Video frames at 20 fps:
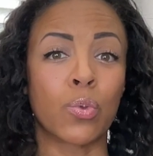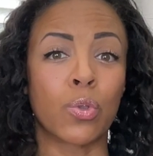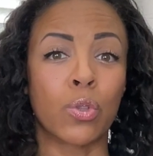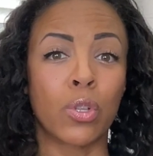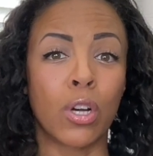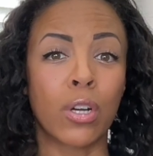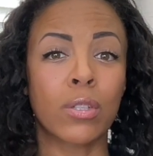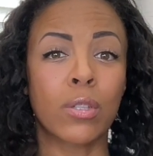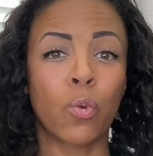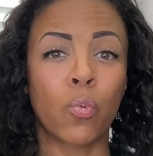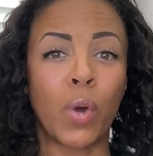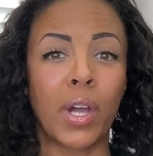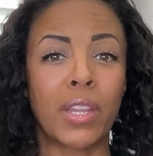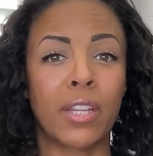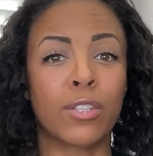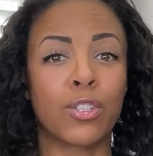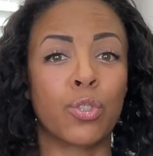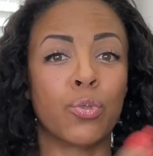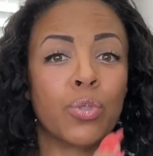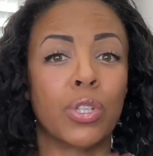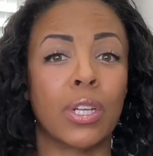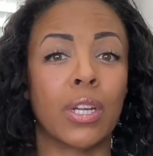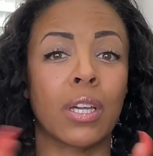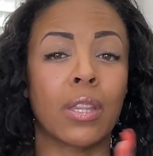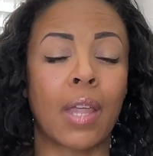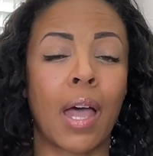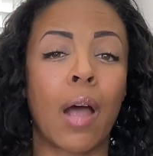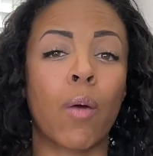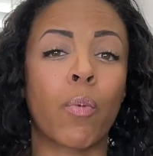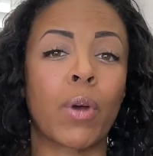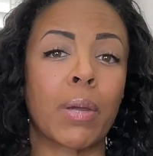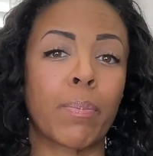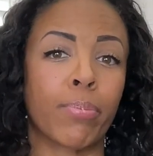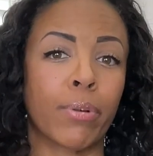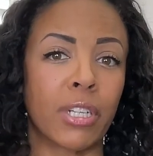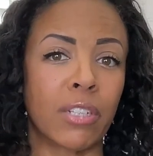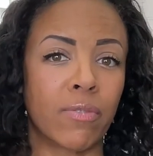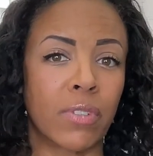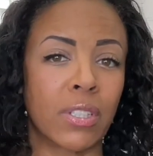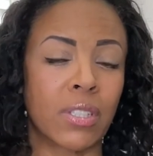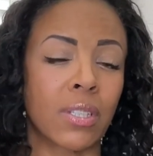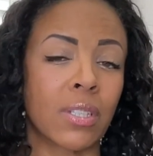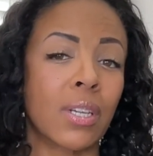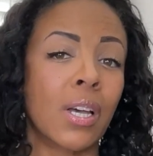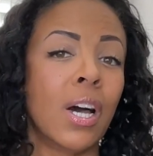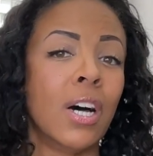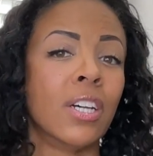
look the way that you did at that weight previously.